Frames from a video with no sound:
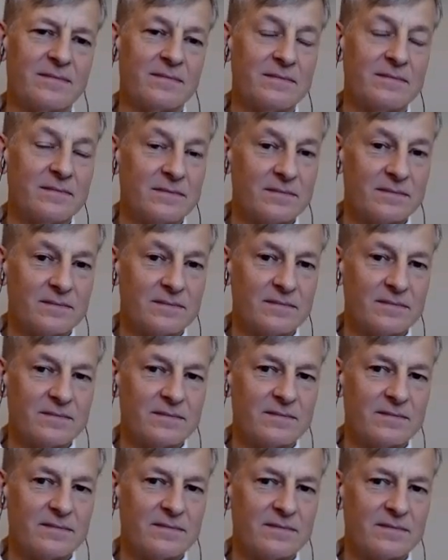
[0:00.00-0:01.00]

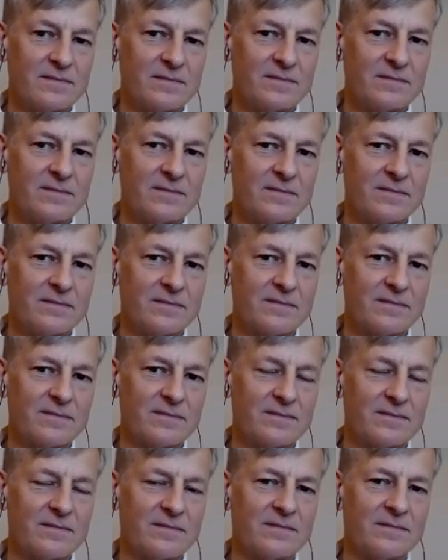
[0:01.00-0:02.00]

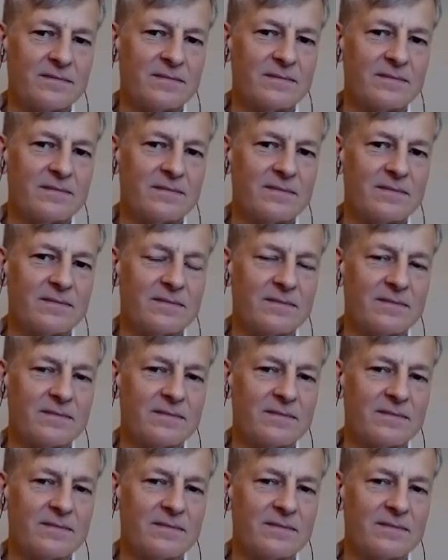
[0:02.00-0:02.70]
(silent)